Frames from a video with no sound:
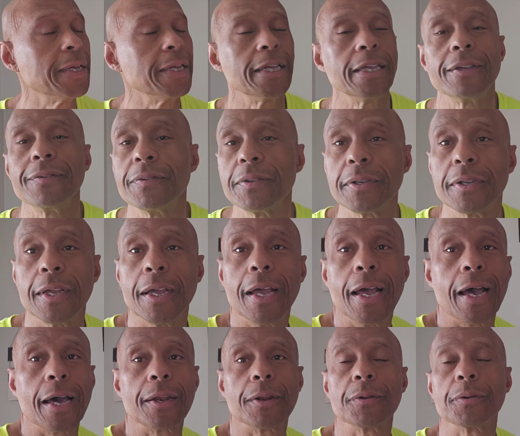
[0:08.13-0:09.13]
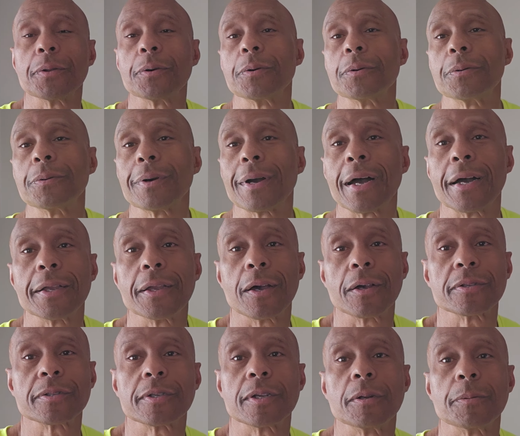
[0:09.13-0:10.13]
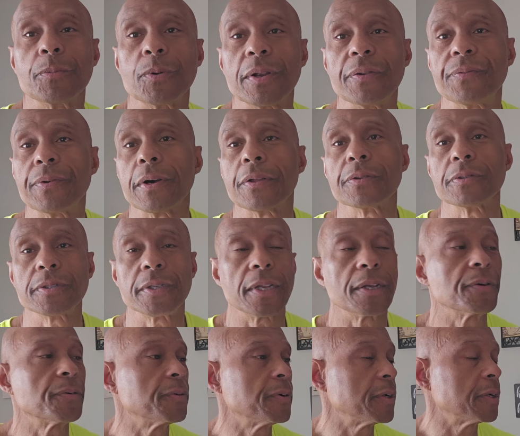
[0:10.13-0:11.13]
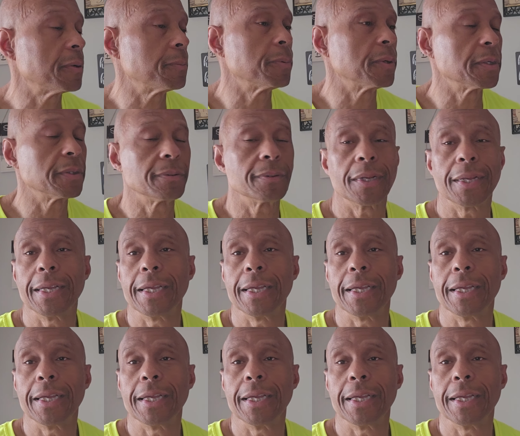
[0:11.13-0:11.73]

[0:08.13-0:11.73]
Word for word: Even, I don't know how y'all celebrate Father's Day over there, but